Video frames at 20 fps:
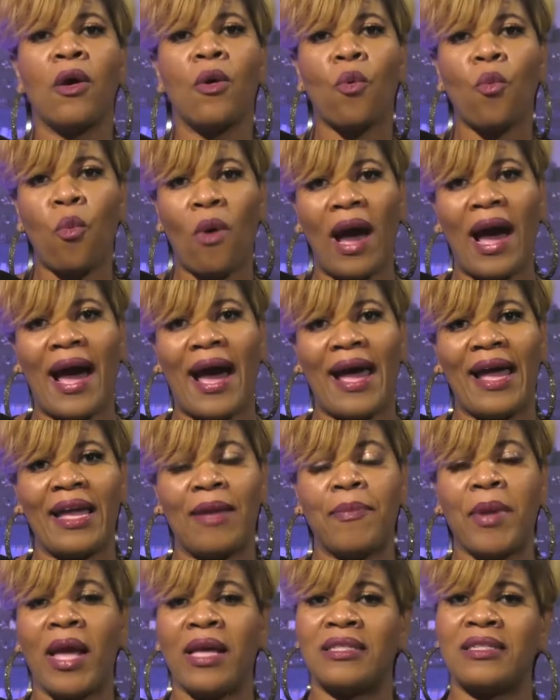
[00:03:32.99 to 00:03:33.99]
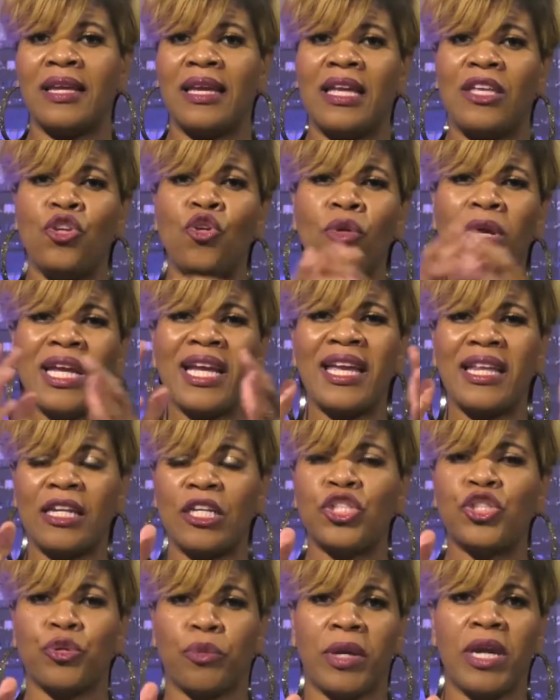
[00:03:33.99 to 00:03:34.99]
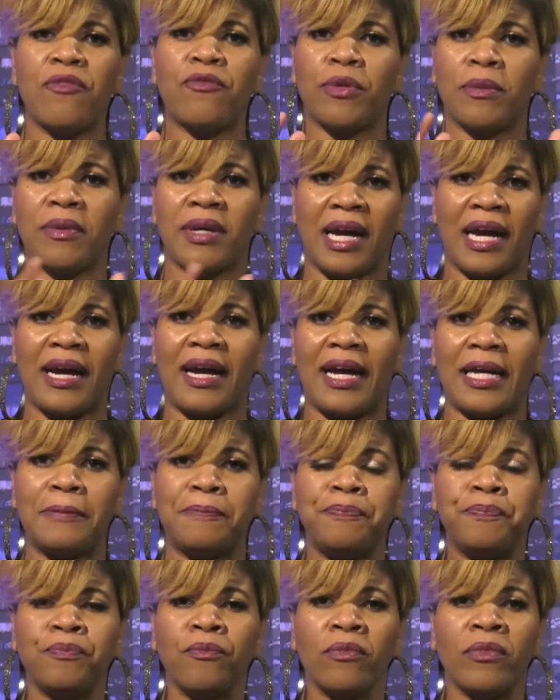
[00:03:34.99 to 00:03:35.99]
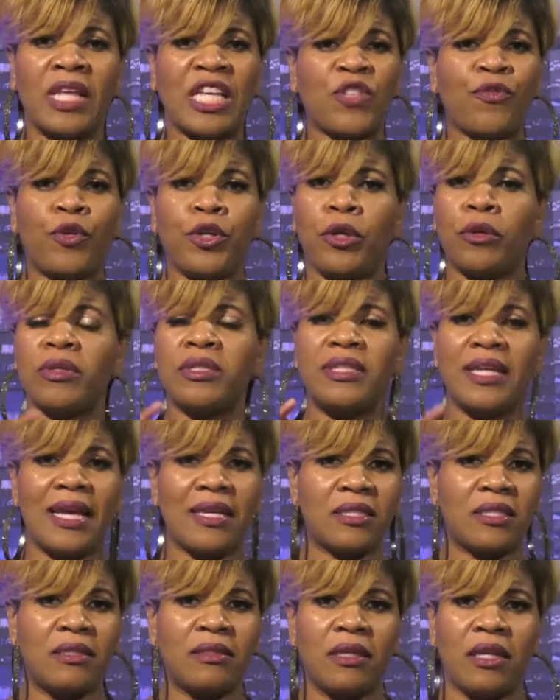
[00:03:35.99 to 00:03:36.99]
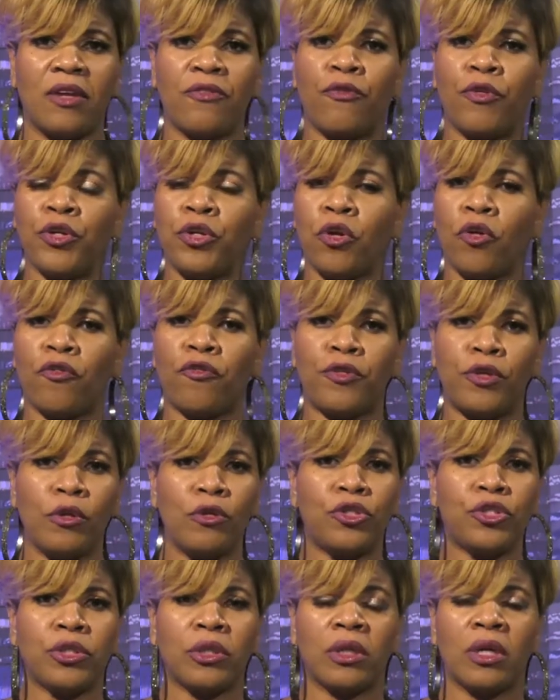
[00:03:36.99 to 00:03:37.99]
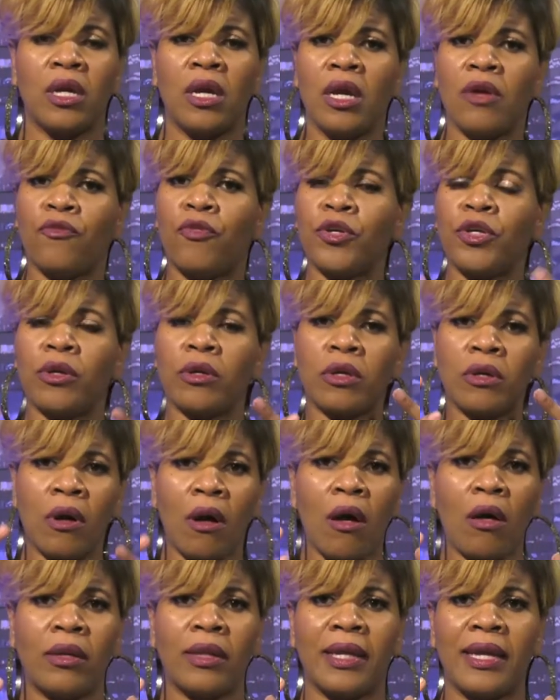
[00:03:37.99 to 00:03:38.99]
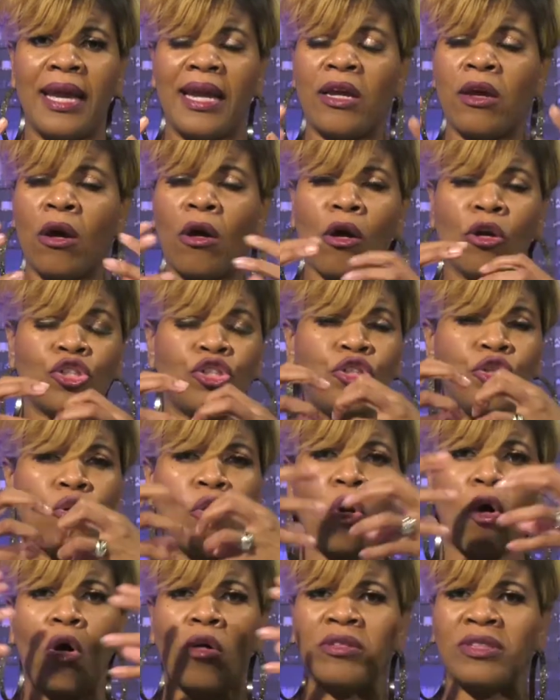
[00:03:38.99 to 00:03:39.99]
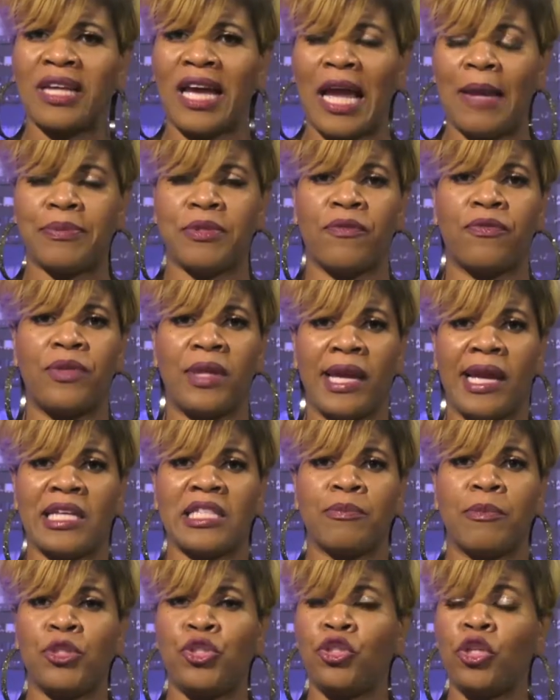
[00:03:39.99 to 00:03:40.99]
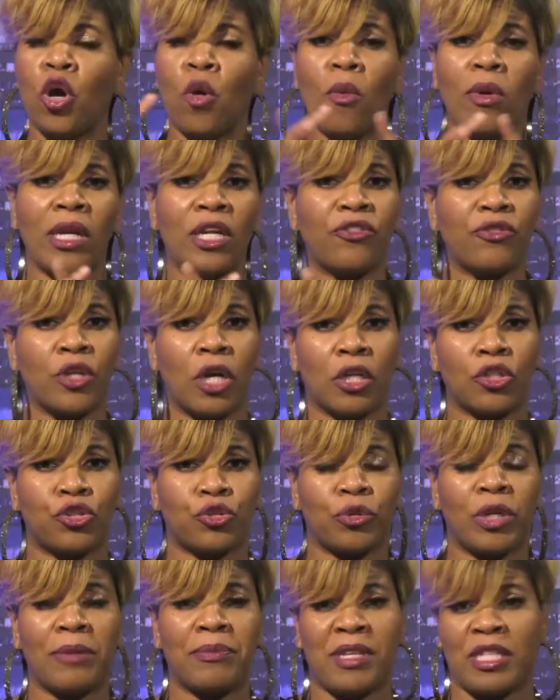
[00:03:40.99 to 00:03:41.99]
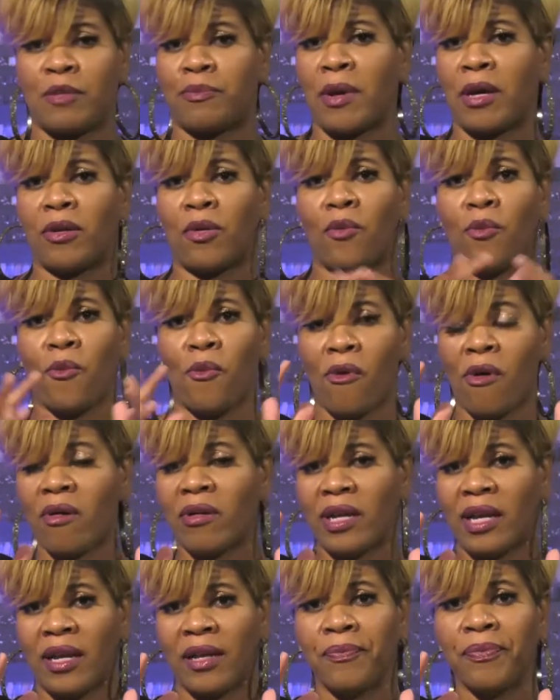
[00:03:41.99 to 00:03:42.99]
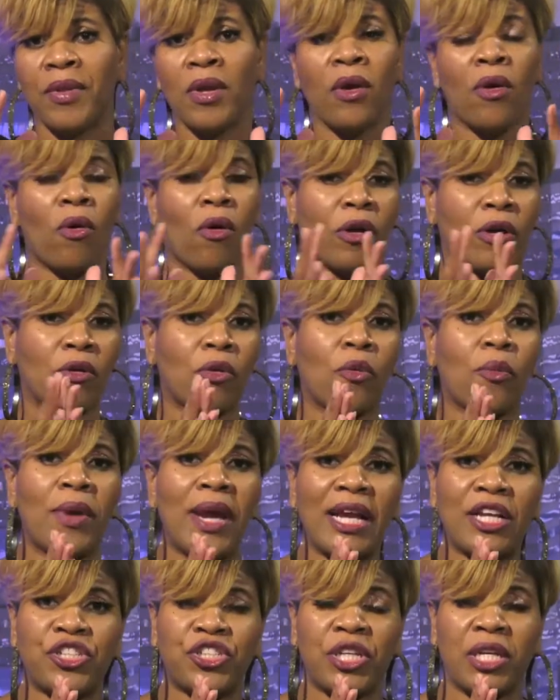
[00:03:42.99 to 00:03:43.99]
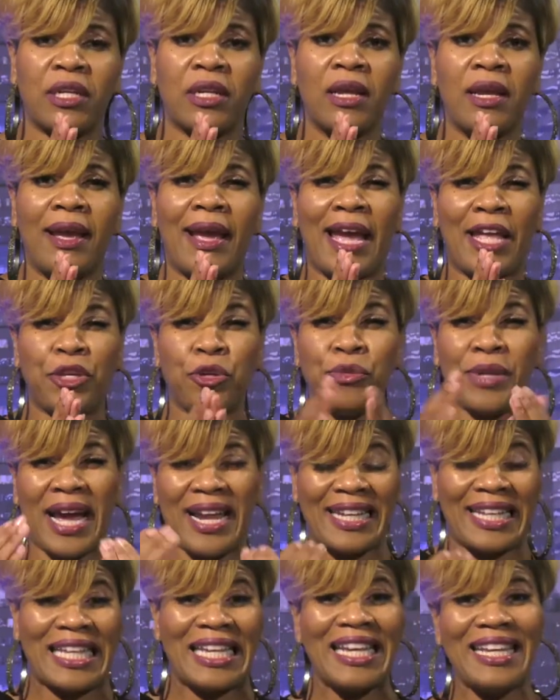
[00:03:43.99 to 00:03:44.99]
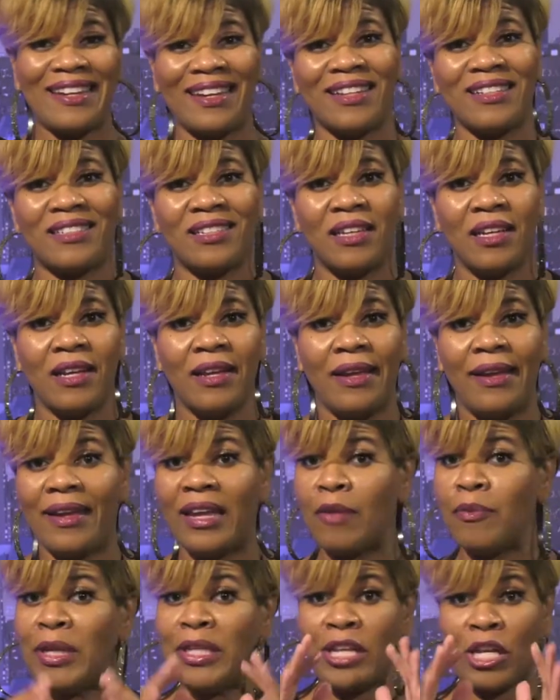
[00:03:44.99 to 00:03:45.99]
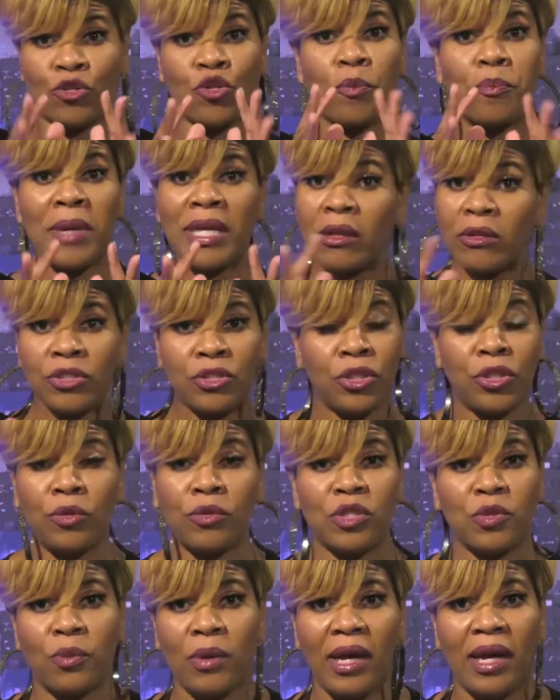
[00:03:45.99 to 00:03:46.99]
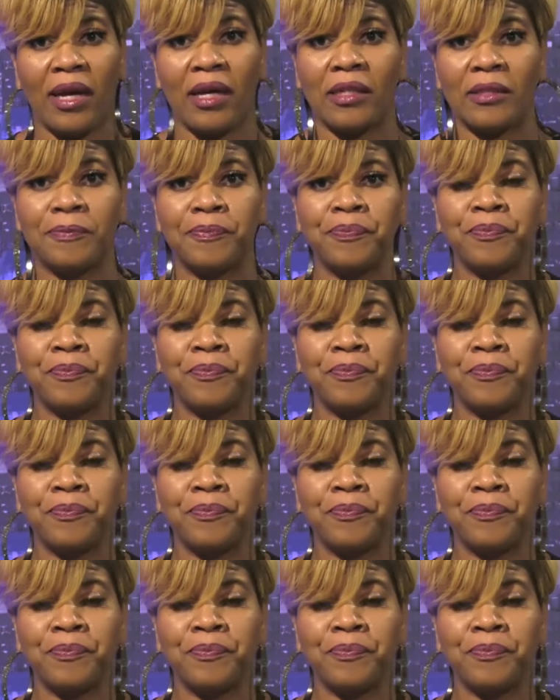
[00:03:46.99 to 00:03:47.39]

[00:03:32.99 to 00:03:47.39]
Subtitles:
Why? Because you can get a dream from God that's for your destiny, for your future, for your calling. It calls you to do all types of things. But you don't want a dream that's about a warning or a correction and you not heed it. It can be detrimental to you as well.